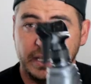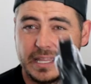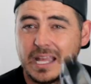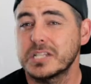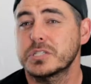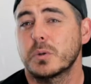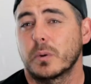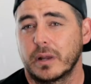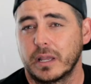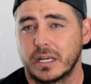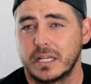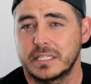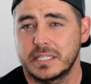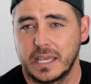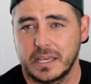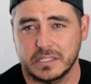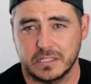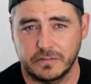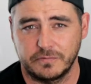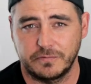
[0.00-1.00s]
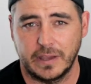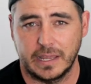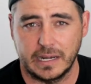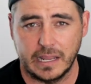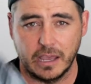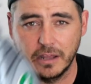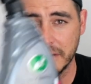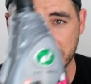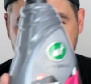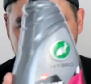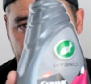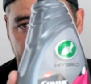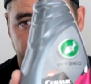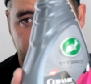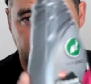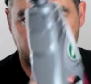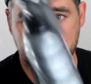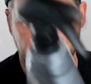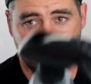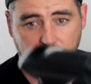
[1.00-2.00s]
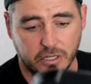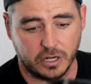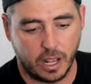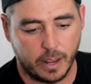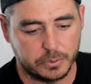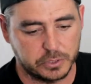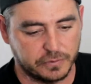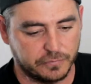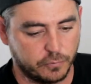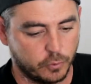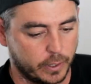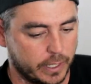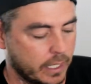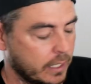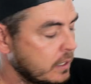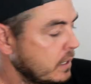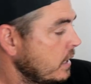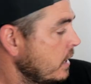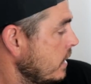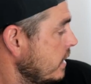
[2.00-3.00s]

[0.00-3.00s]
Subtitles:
That's what we're gonna test and find out to see if this is a good option for you.